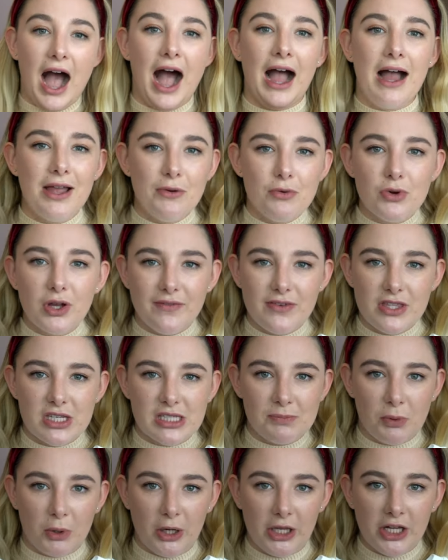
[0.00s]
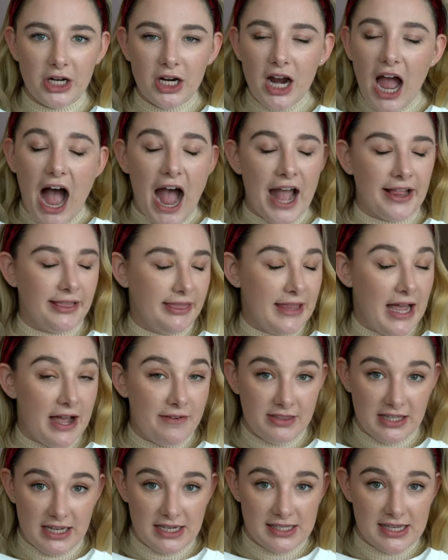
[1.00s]
I will give you the spoiler, I
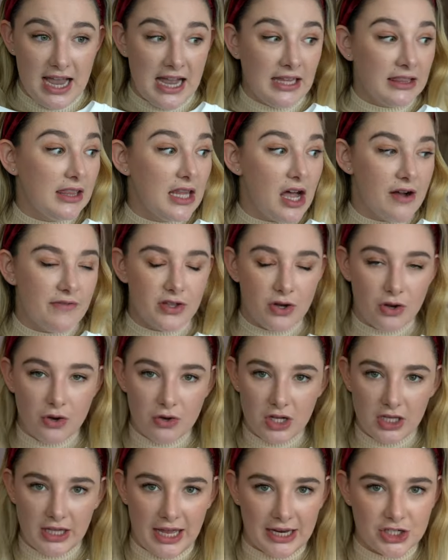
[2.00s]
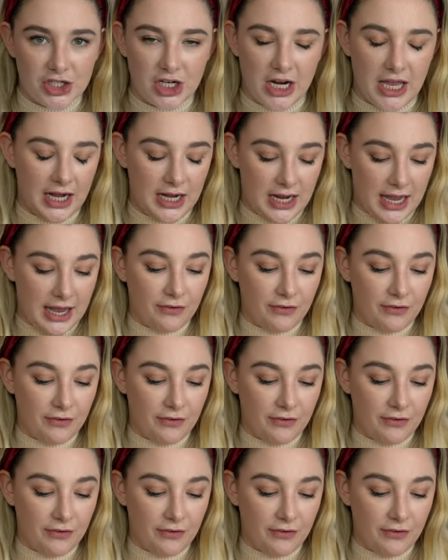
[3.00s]
love this. I love the whole collection.